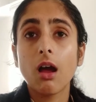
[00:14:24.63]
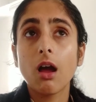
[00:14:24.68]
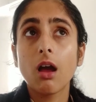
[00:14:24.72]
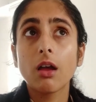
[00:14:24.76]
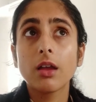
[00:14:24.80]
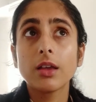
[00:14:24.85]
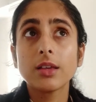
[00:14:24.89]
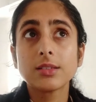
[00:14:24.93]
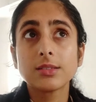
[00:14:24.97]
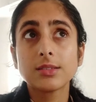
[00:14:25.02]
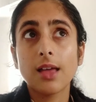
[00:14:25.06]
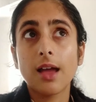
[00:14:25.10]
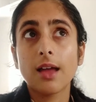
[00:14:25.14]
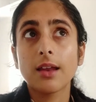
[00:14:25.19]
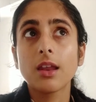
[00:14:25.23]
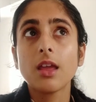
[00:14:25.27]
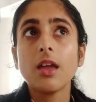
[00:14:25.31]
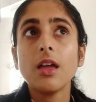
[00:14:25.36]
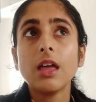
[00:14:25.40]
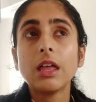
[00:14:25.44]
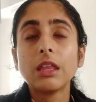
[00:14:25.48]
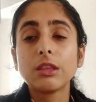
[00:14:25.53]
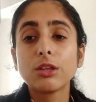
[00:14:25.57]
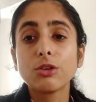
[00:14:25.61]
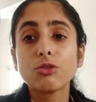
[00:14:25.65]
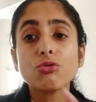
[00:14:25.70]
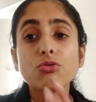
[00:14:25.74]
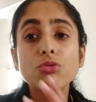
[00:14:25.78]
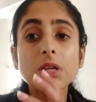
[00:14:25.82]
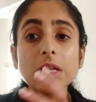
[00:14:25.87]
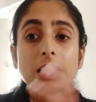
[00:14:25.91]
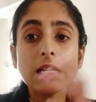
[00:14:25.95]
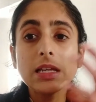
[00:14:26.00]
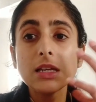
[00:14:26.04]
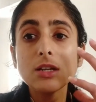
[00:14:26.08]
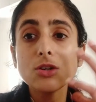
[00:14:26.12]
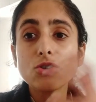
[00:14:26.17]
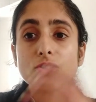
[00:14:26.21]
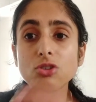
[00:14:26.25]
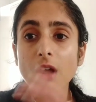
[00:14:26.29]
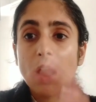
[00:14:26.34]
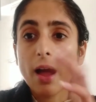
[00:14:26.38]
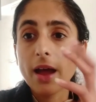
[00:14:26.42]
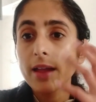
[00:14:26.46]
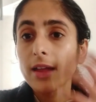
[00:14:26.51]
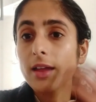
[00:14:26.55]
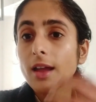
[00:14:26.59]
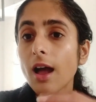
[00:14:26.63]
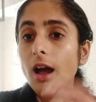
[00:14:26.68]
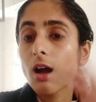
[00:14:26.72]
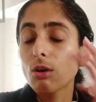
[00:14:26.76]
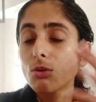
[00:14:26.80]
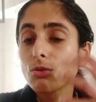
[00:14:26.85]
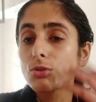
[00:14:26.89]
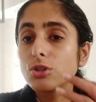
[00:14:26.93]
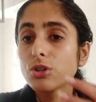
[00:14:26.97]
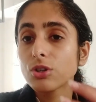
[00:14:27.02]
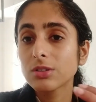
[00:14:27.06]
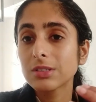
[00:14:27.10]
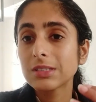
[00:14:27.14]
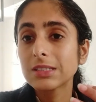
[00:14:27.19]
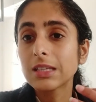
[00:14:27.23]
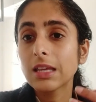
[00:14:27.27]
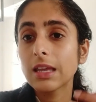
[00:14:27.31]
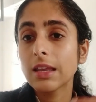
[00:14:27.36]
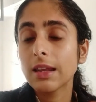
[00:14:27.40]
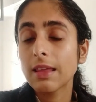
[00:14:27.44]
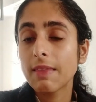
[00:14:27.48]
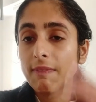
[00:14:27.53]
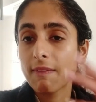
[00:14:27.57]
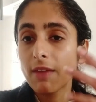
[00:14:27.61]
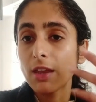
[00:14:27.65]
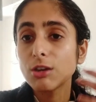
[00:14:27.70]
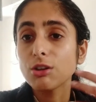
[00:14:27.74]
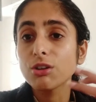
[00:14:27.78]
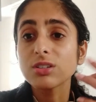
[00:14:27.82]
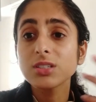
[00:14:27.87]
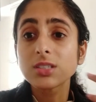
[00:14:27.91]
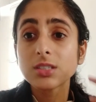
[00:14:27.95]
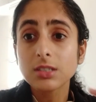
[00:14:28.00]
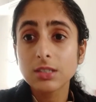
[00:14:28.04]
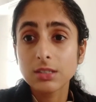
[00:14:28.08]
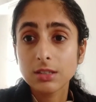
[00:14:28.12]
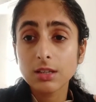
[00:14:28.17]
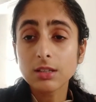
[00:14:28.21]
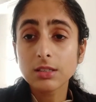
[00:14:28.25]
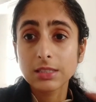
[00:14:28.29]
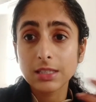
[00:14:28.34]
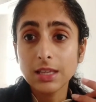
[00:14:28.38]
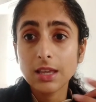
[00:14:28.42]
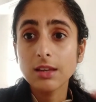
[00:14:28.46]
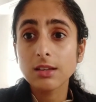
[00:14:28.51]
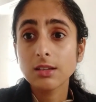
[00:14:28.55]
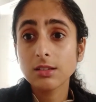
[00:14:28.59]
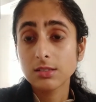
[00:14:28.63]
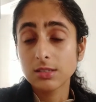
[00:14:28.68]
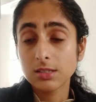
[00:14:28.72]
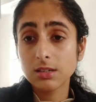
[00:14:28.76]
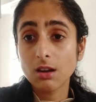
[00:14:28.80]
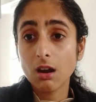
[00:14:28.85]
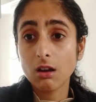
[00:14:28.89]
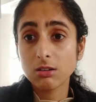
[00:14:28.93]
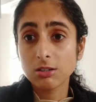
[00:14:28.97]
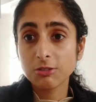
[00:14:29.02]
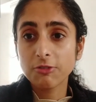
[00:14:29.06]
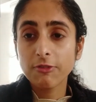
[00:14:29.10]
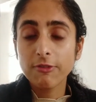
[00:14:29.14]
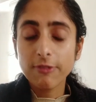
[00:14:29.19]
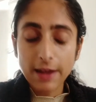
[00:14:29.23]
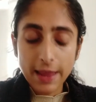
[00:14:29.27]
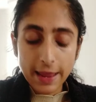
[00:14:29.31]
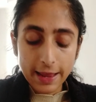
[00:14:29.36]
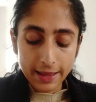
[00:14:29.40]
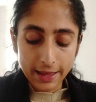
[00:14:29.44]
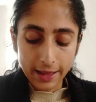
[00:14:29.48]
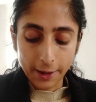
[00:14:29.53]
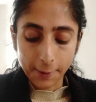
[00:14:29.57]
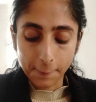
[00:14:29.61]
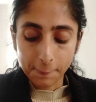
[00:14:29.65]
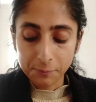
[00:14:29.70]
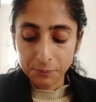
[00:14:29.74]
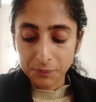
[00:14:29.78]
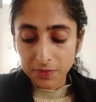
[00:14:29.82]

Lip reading: is that they really dry out your skin and then your skin starts flaking.